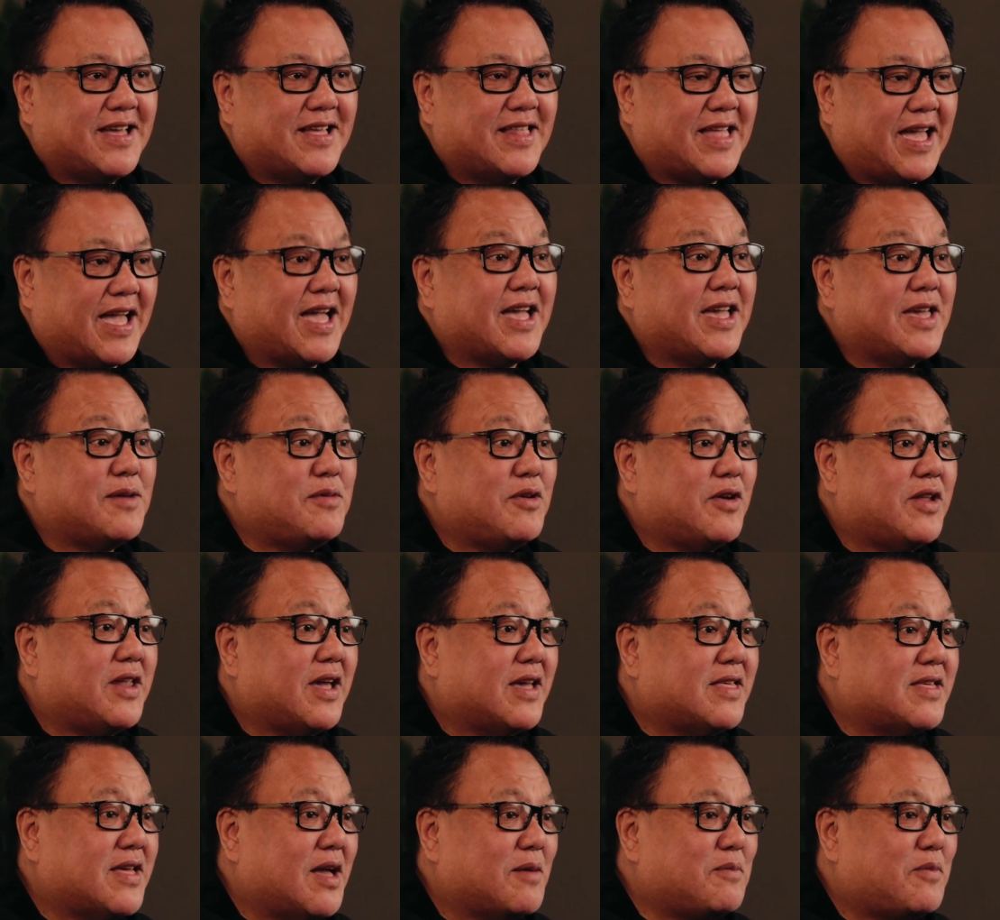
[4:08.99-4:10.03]
like I give you an
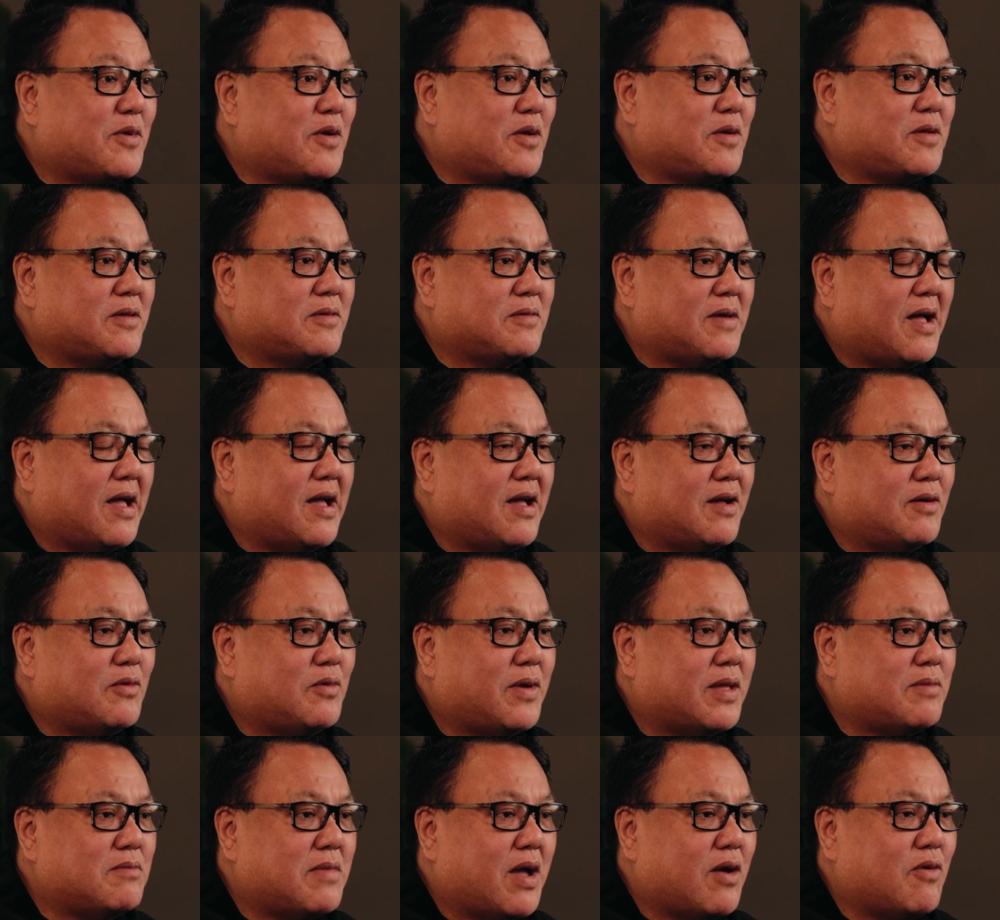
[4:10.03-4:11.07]
example, uh,
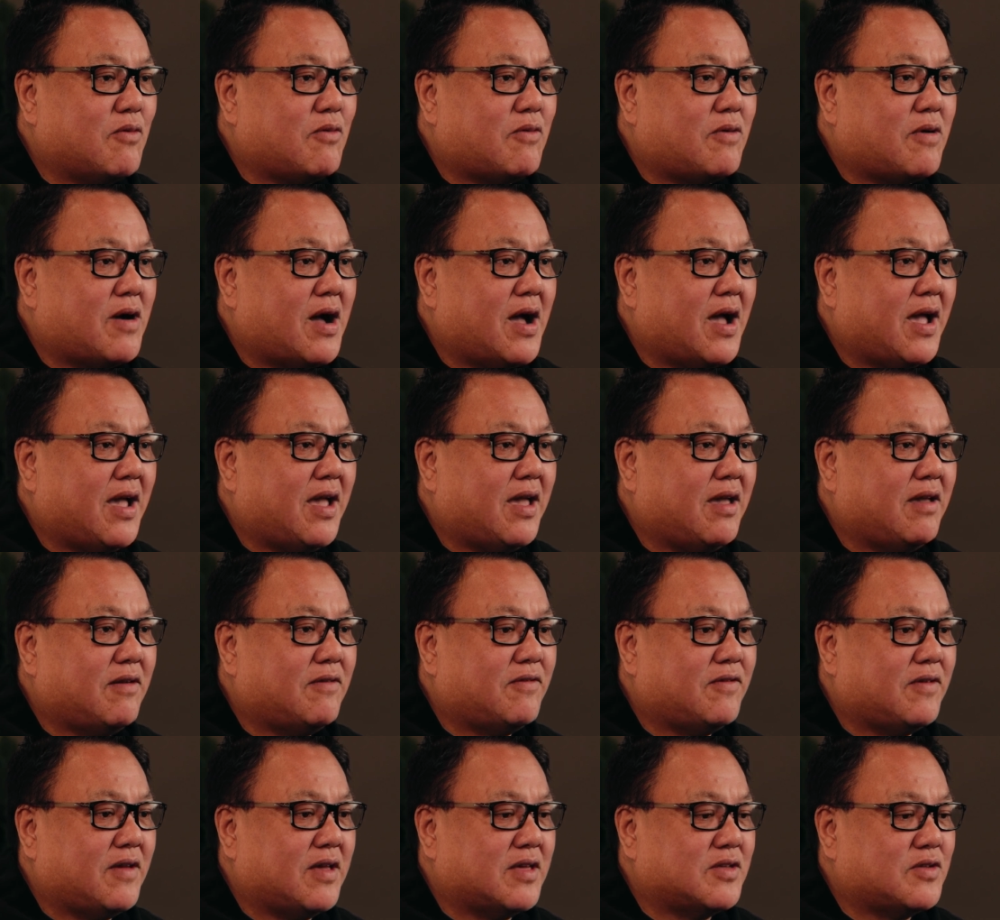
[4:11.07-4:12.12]
when my
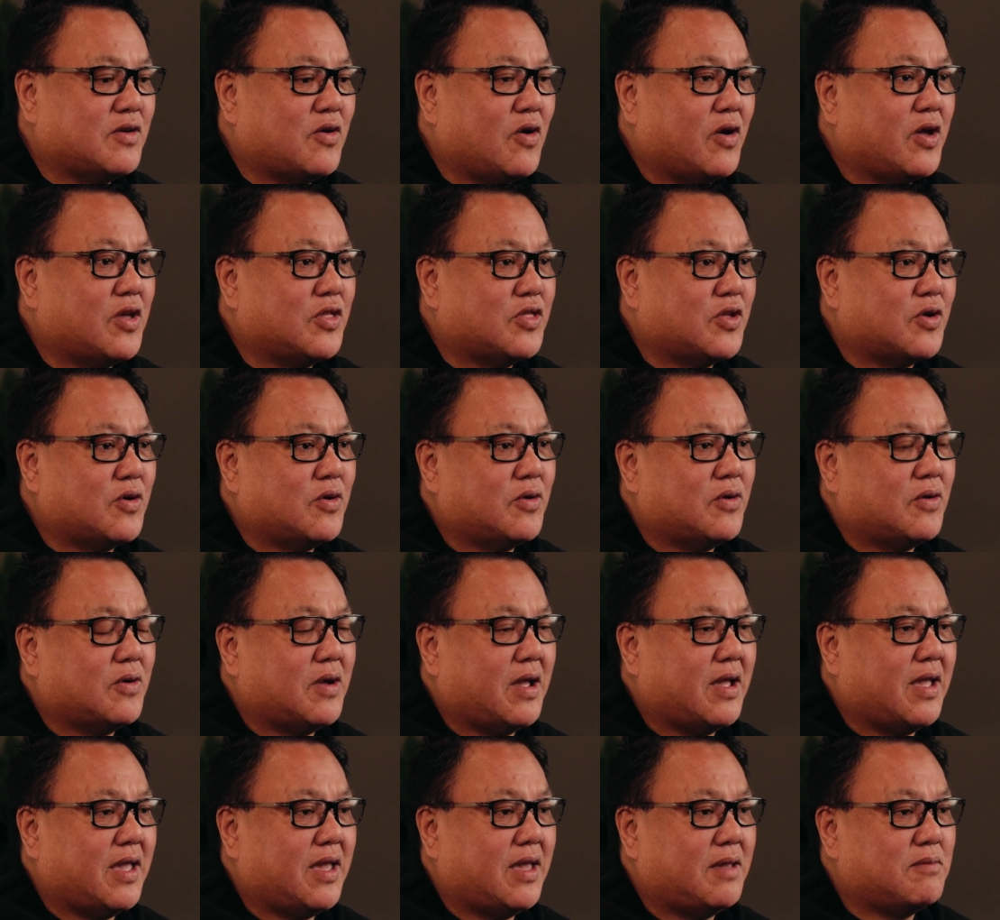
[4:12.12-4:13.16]
wife is going
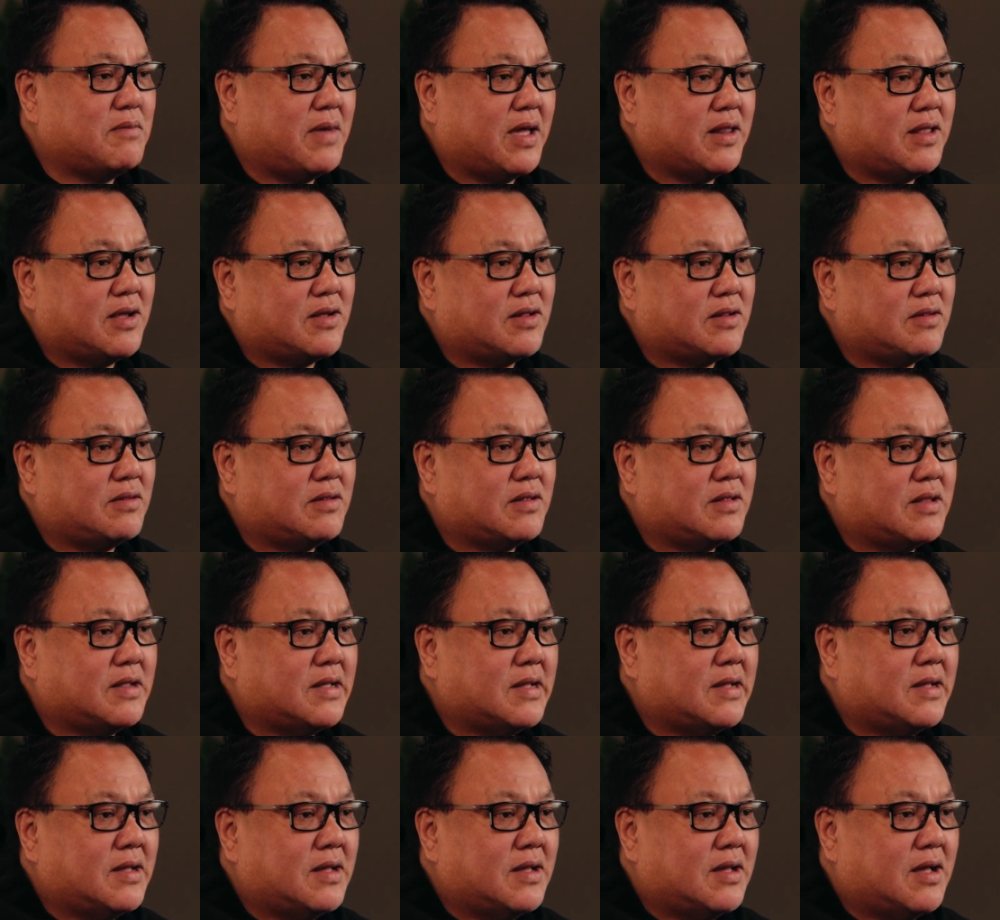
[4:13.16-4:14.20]
through a medical
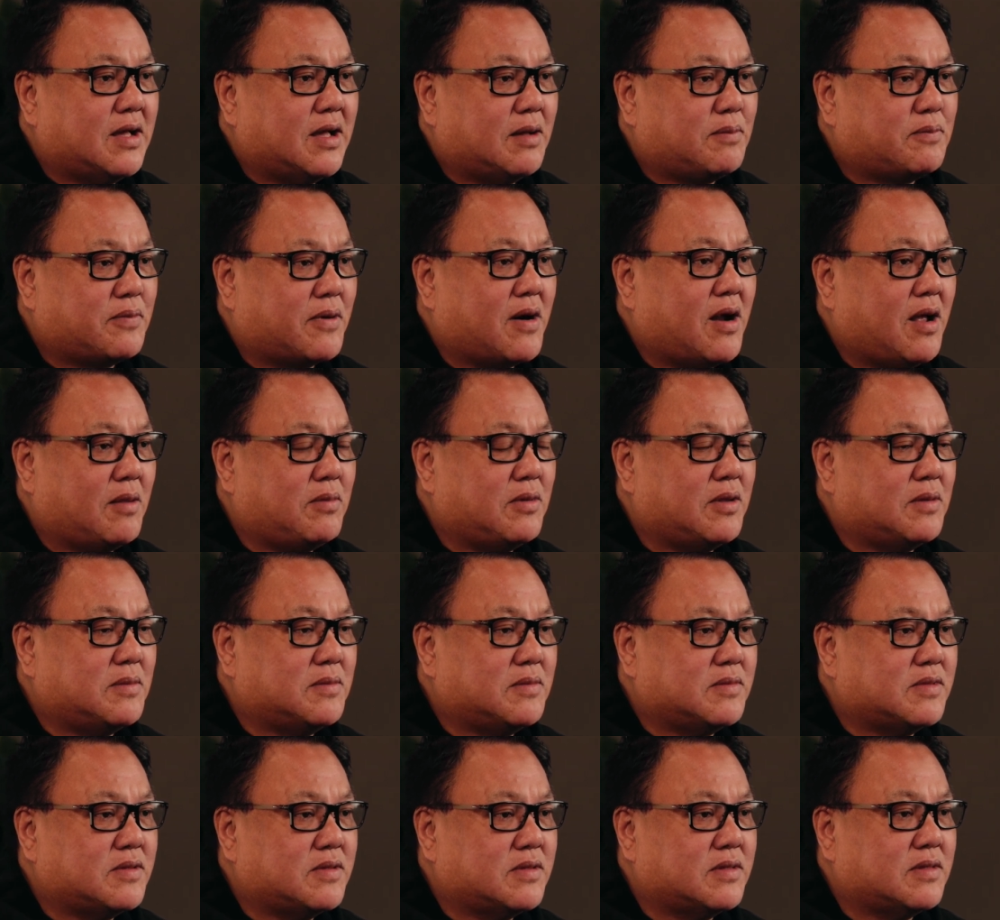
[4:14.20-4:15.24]
uh,
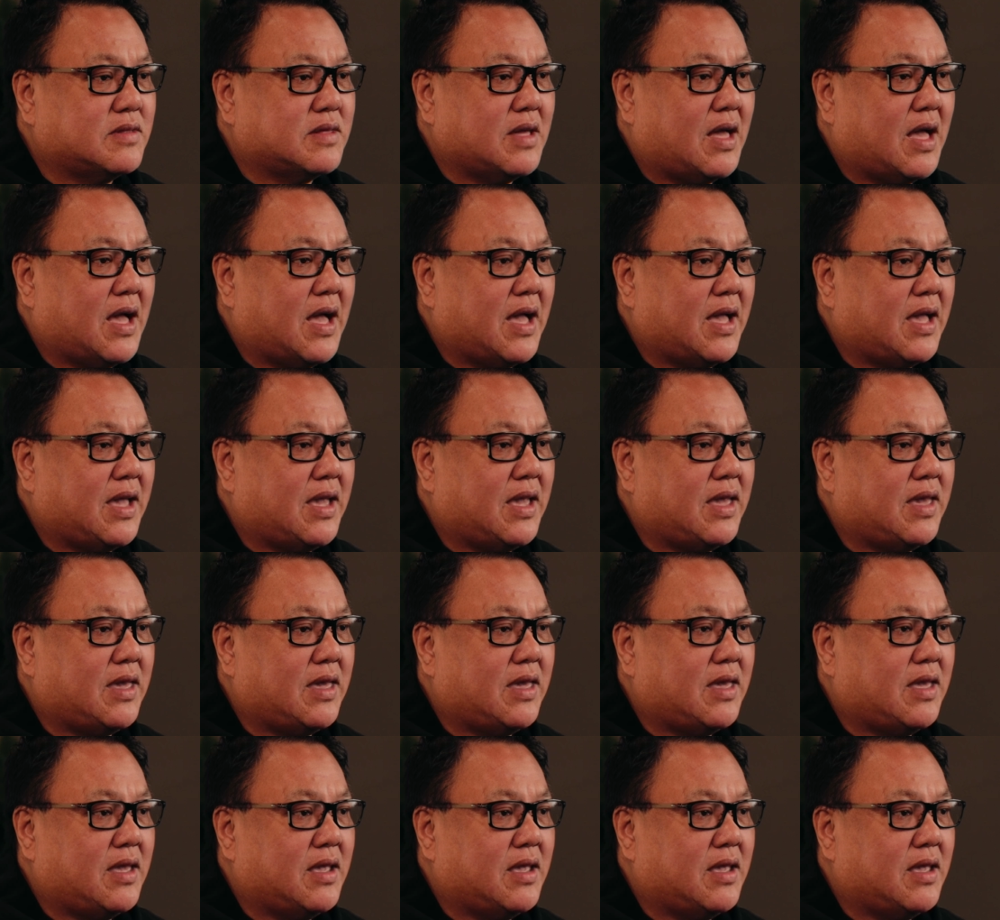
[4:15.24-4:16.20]
problems, I